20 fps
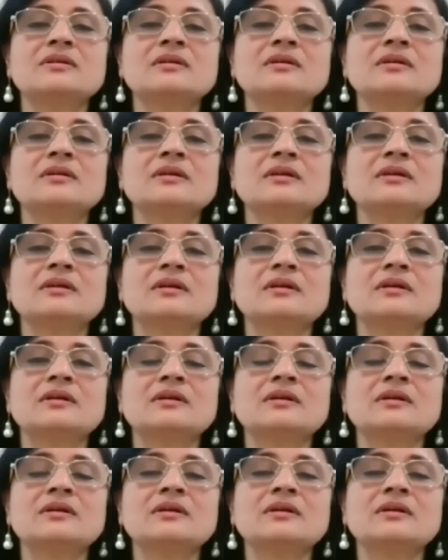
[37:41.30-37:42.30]

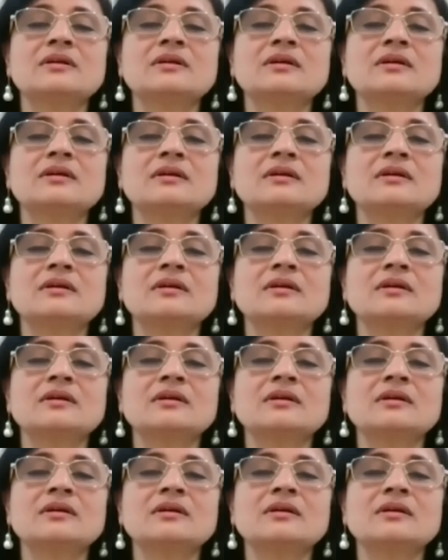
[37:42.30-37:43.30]

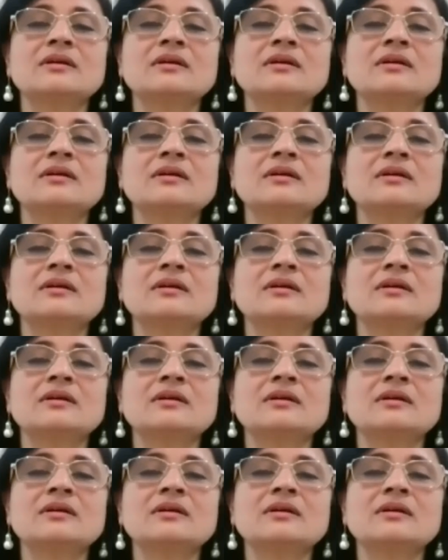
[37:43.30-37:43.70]
(no one is talking)